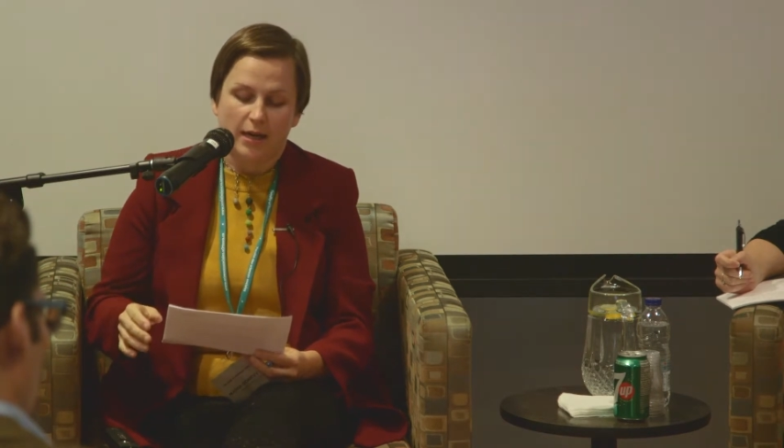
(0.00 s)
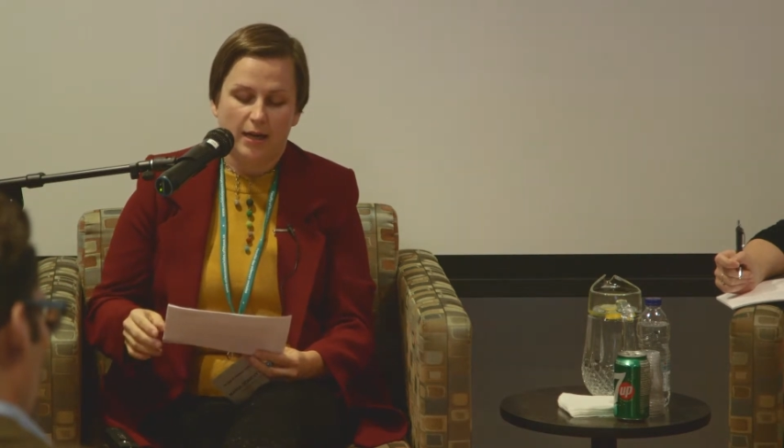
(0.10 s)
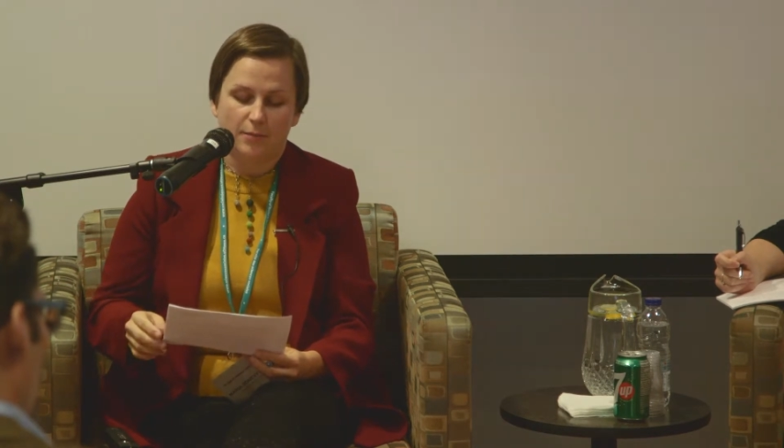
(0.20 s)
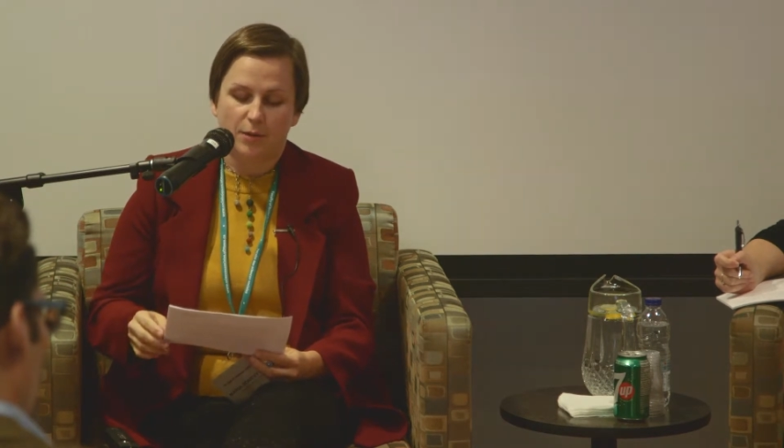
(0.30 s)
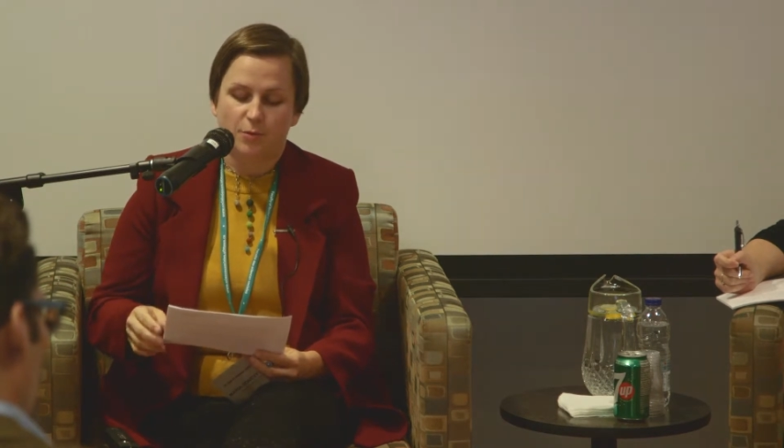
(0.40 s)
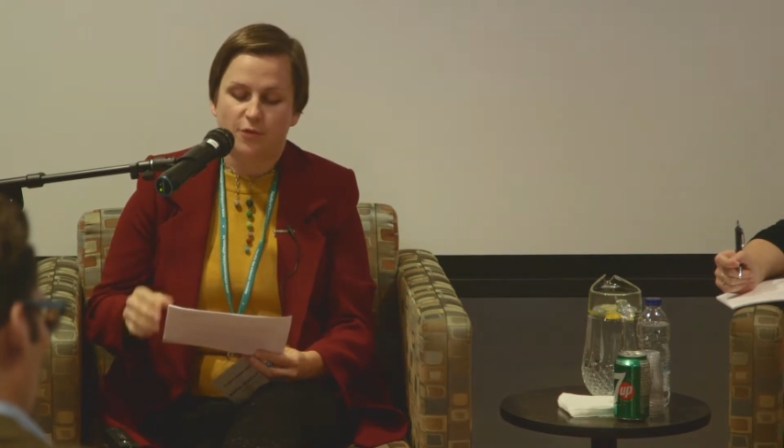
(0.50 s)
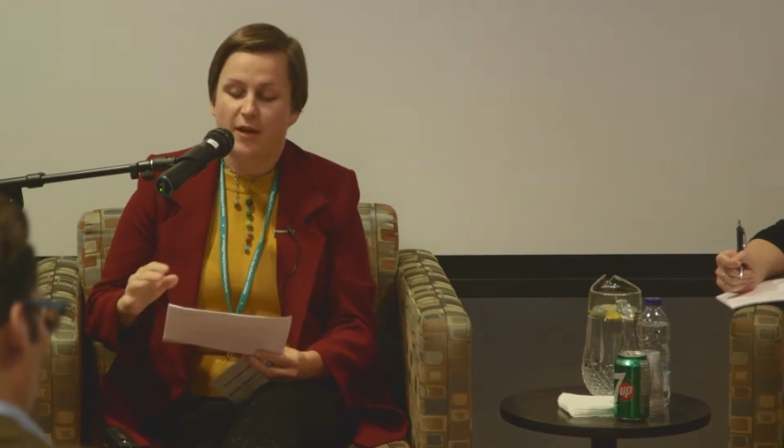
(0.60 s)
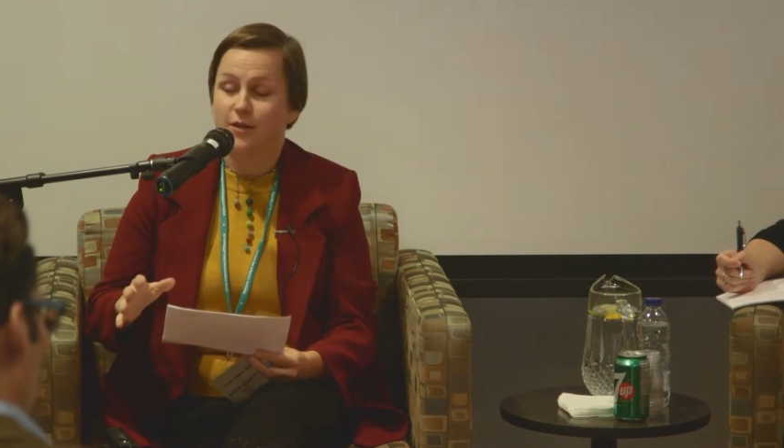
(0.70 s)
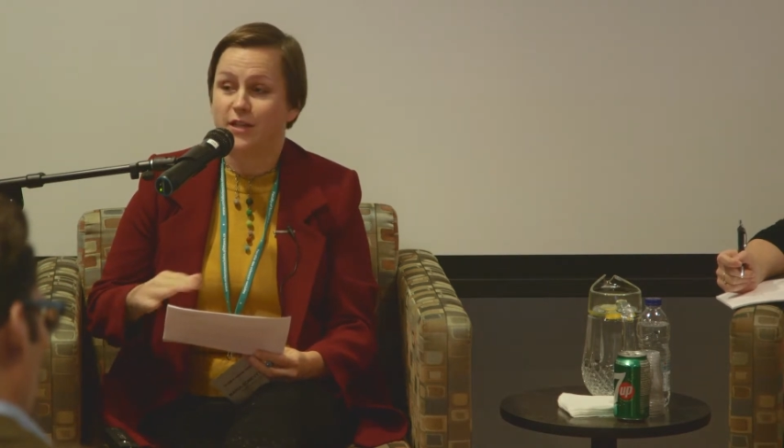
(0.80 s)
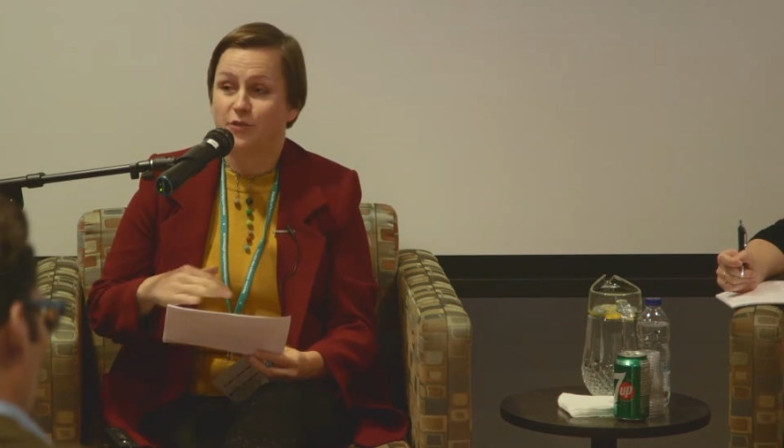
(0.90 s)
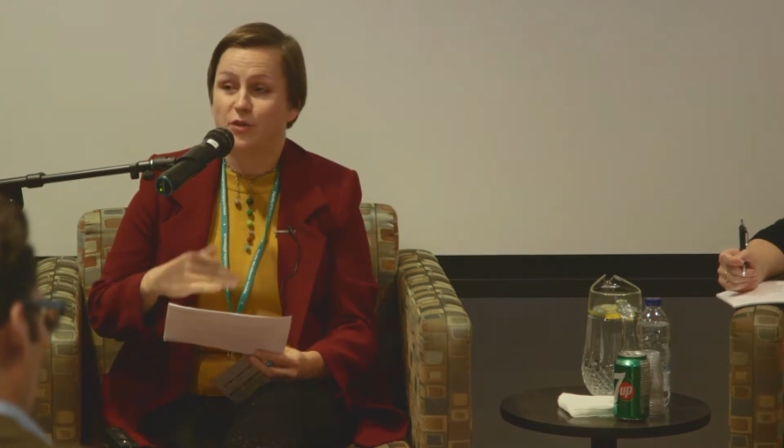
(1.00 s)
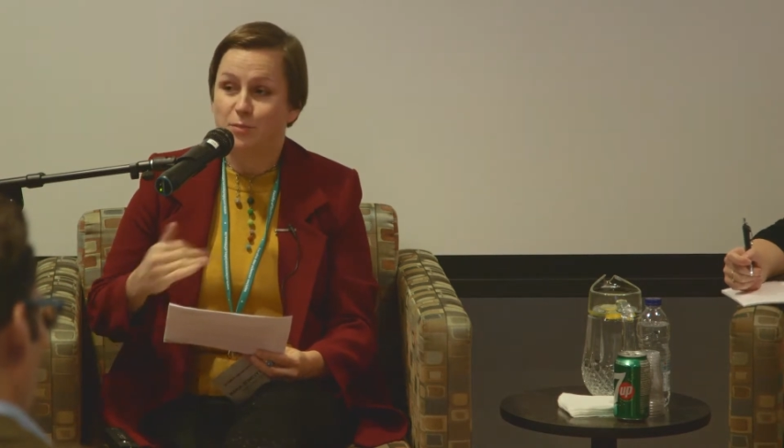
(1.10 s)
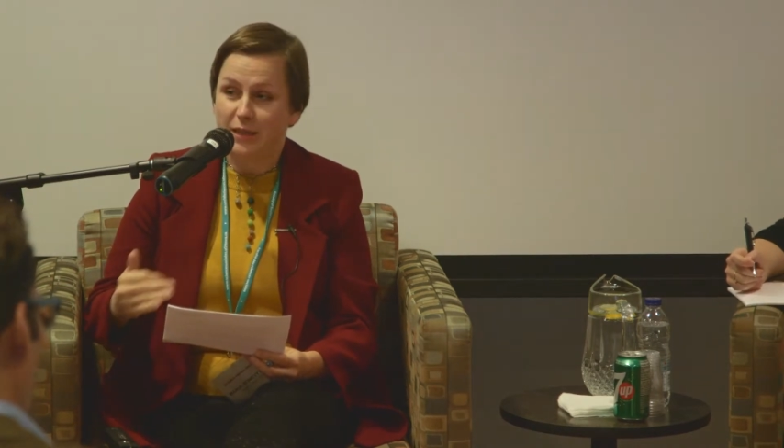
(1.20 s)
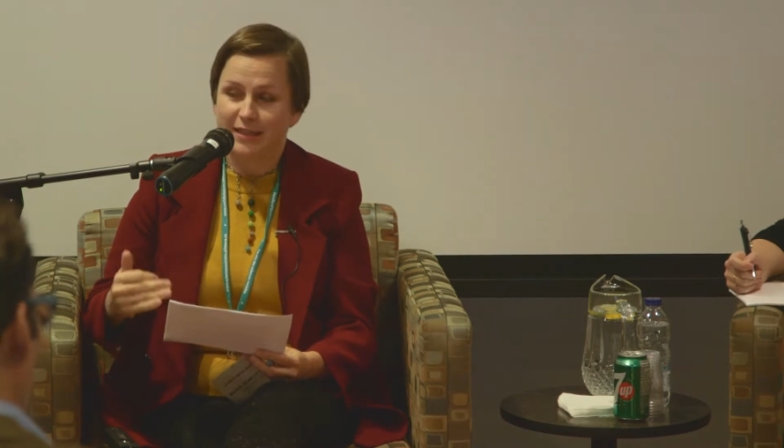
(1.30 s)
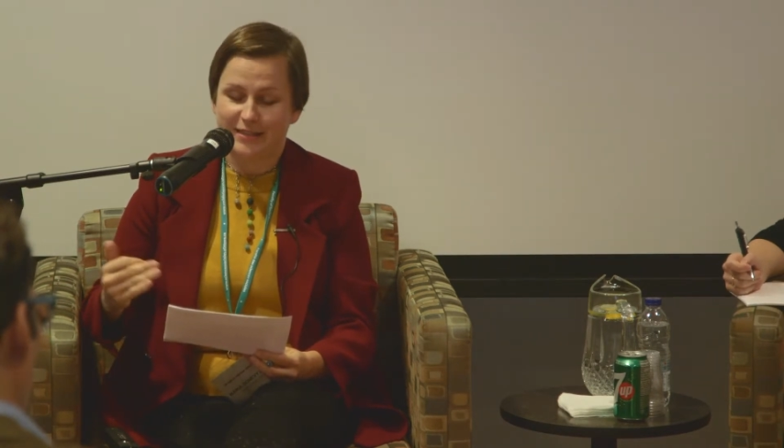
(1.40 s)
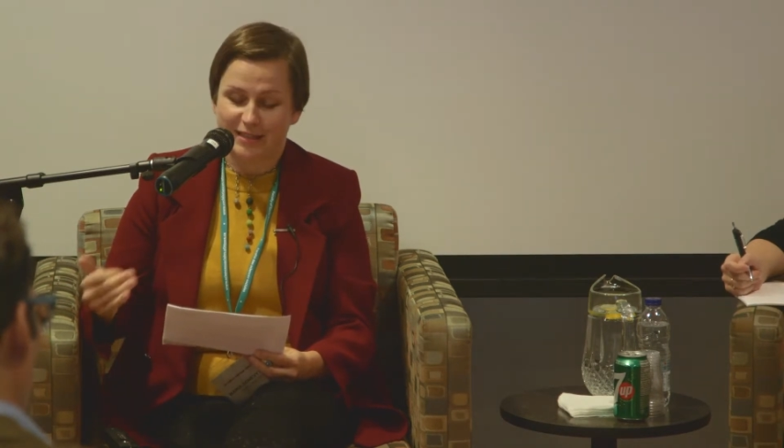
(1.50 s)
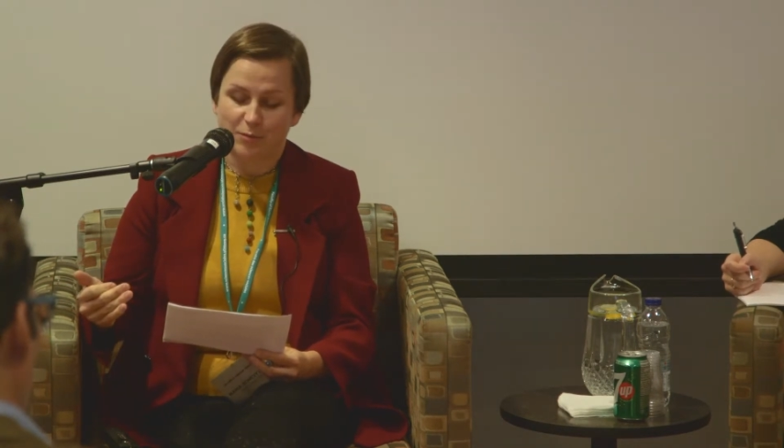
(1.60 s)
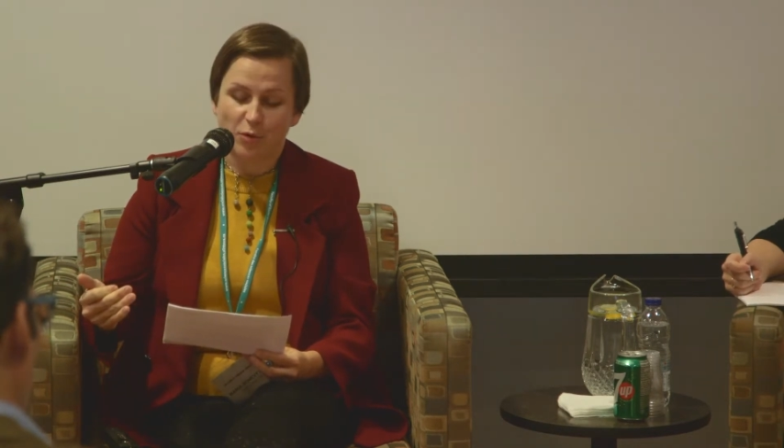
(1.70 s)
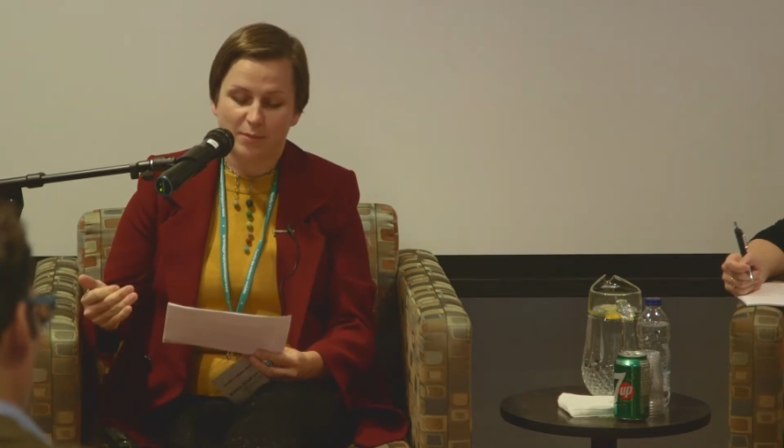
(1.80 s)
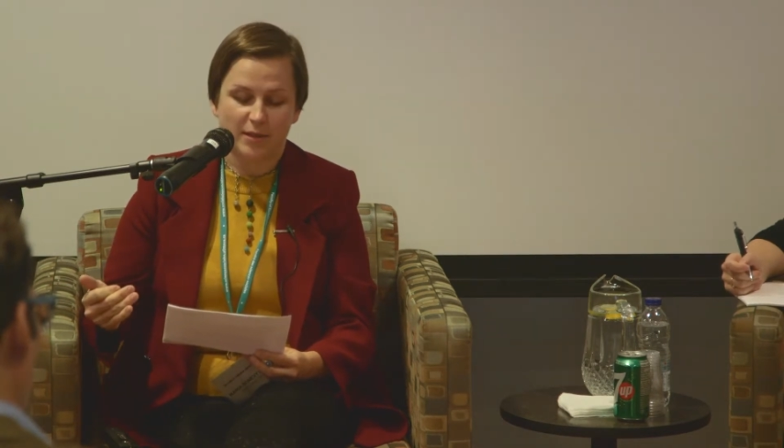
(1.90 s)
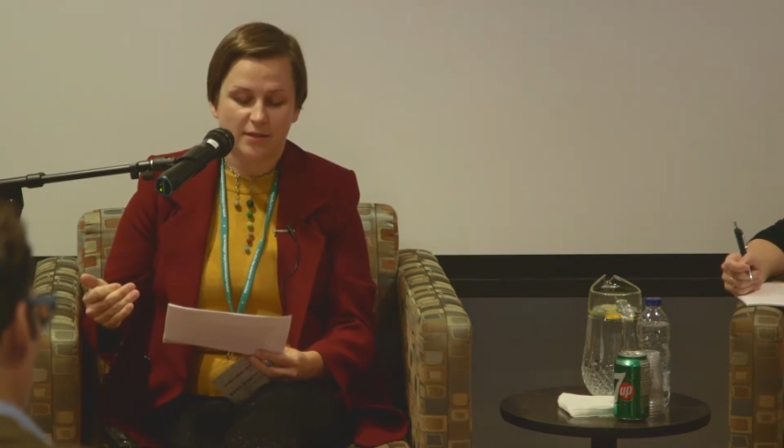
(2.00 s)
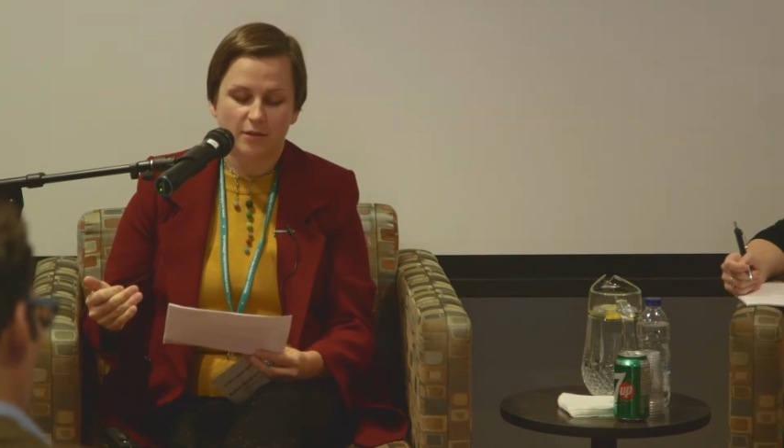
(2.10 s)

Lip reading: the profound and repeated disappointments